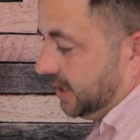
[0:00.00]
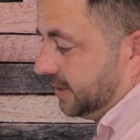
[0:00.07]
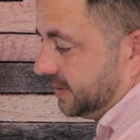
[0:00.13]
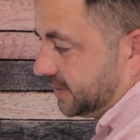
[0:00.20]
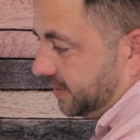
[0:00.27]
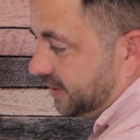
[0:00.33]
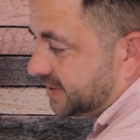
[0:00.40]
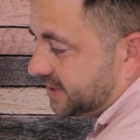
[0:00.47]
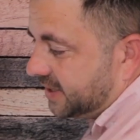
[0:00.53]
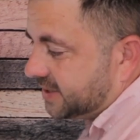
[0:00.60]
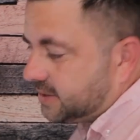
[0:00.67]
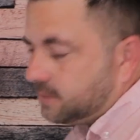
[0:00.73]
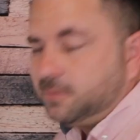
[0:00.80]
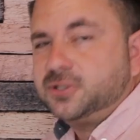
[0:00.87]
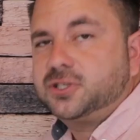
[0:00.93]
So this
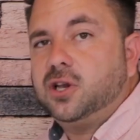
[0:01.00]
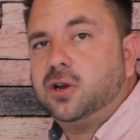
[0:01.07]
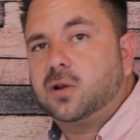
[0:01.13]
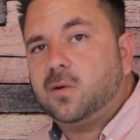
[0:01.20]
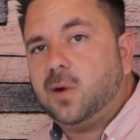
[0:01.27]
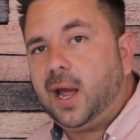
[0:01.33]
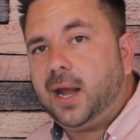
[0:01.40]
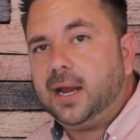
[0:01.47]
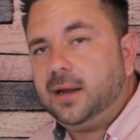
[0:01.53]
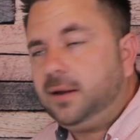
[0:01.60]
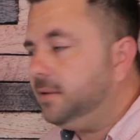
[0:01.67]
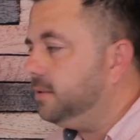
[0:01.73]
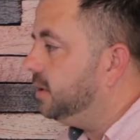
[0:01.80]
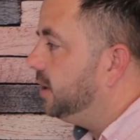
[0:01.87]
customer's good credit,